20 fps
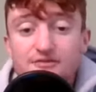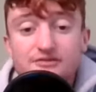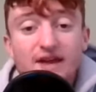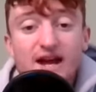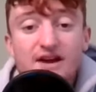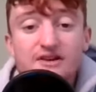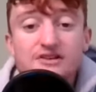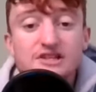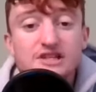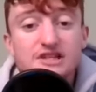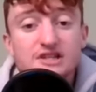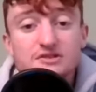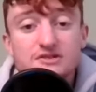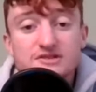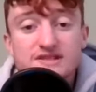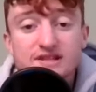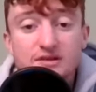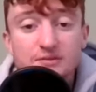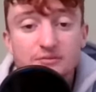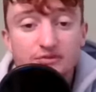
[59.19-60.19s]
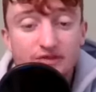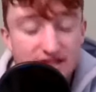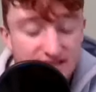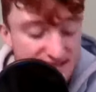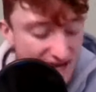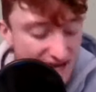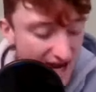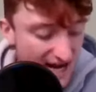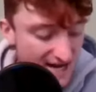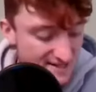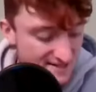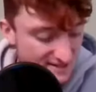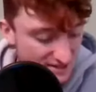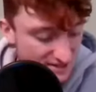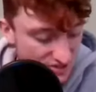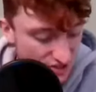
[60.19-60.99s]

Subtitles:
Darren Hughes hit a fantastic